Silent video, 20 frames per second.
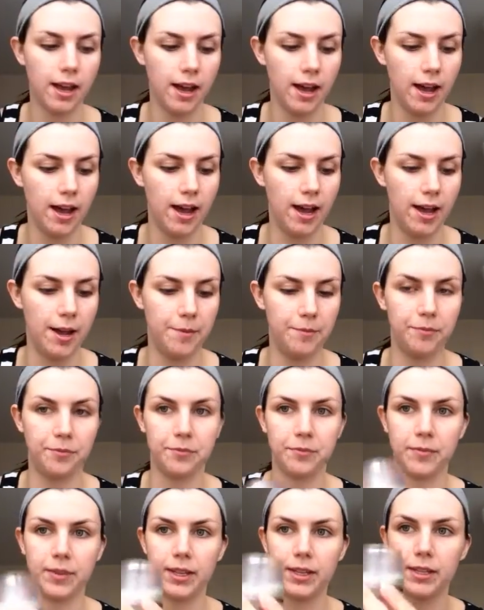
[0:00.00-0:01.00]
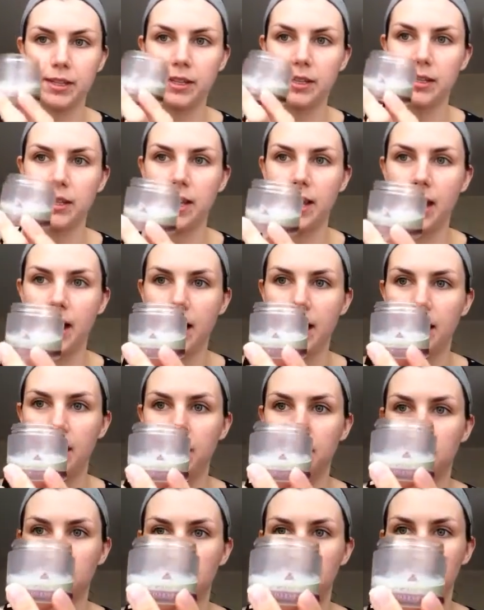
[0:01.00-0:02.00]
This is the Aloe
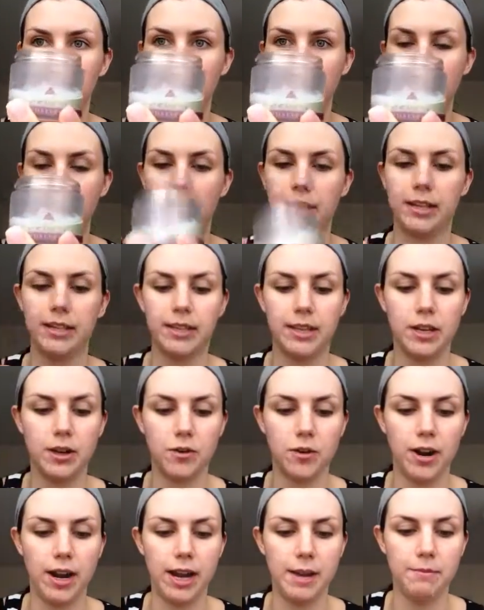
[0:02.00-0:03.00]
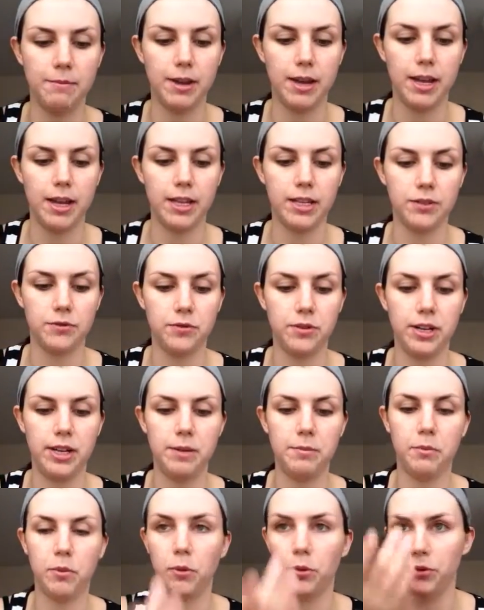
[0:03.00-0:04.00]
Sonia Balancing Cream. It's really
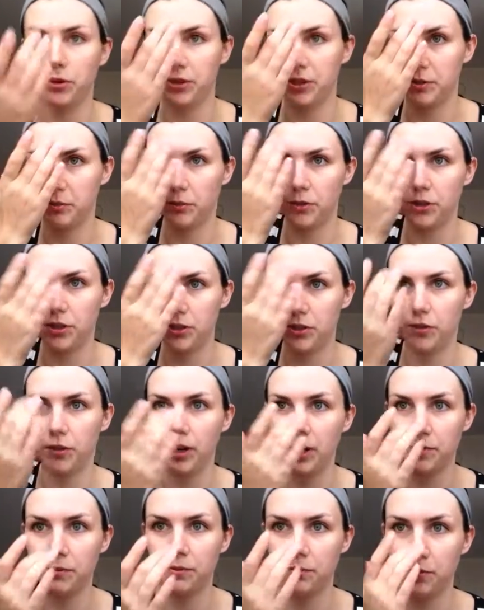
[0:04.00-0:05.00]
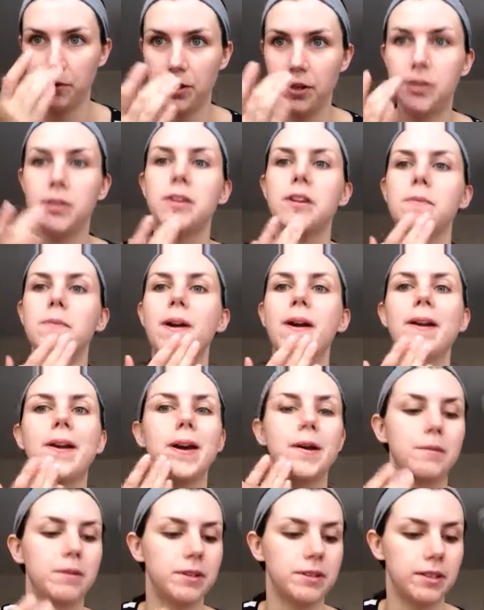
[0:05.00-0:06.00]
important to moisturise before you do your
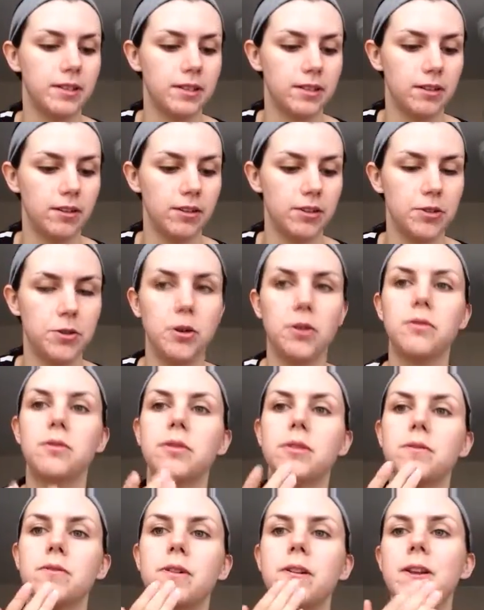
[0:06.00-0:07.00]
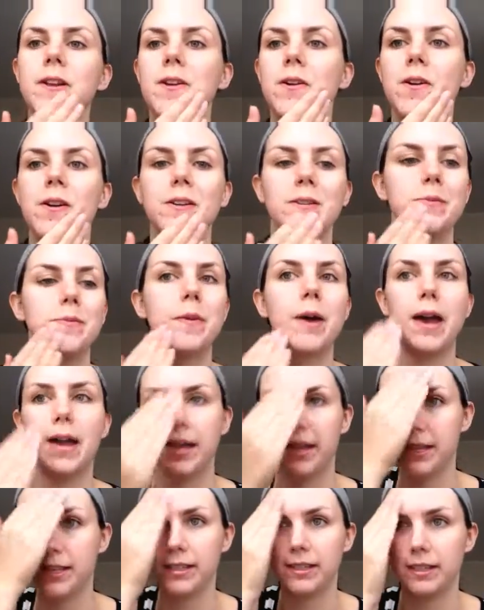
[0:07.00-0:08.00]
makeup because it starts you off with a really nice
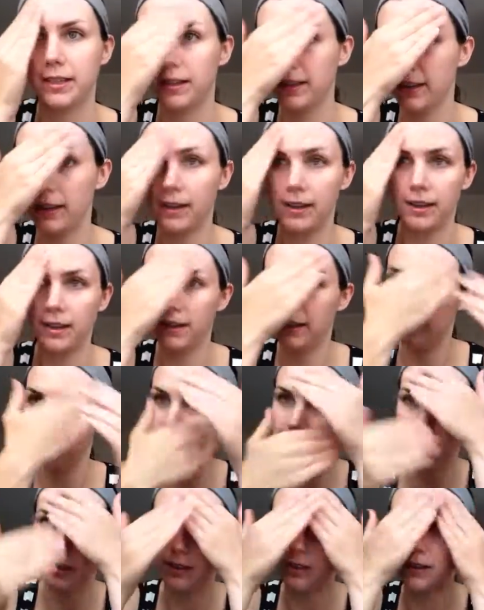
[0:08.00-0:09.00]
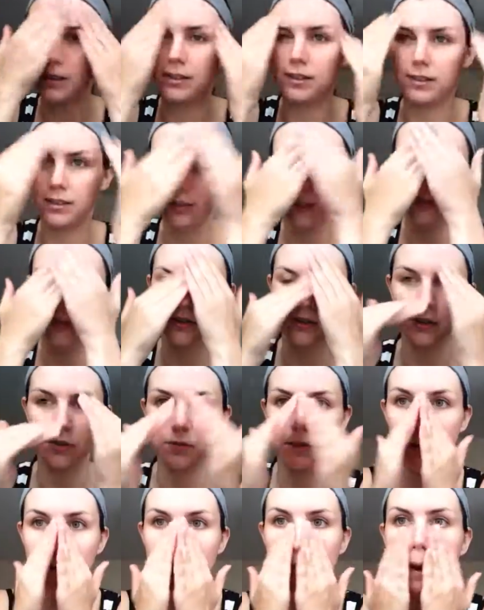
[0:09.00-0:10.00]
base. So just
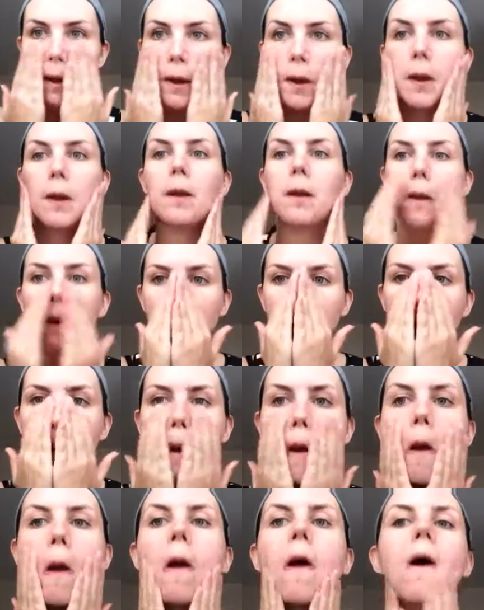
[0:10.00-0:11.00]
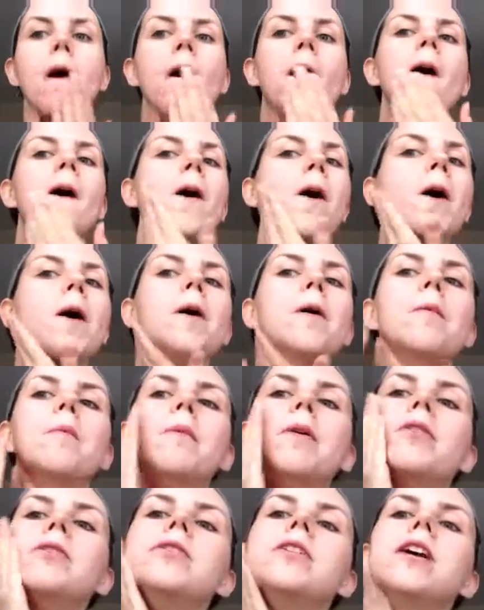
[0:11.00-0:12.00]
rub that in.
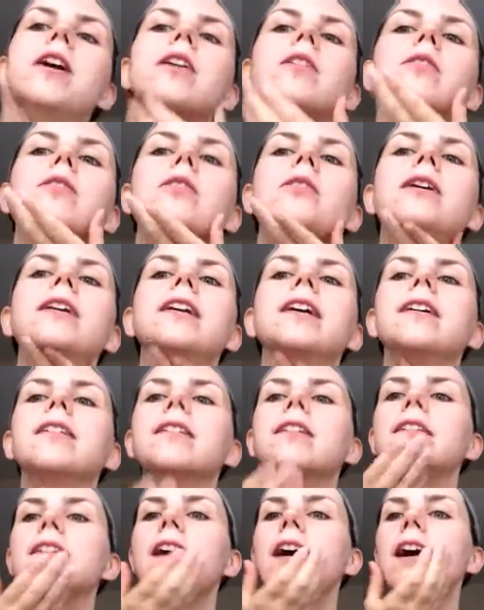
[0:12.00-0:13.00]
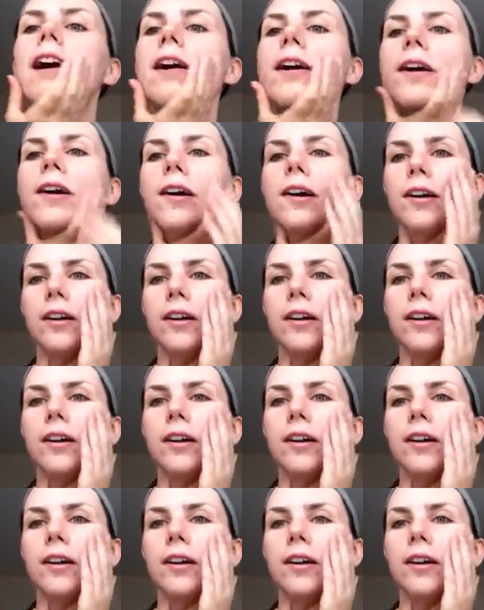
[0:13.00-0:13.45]
Make sure you get it all the way down the neck.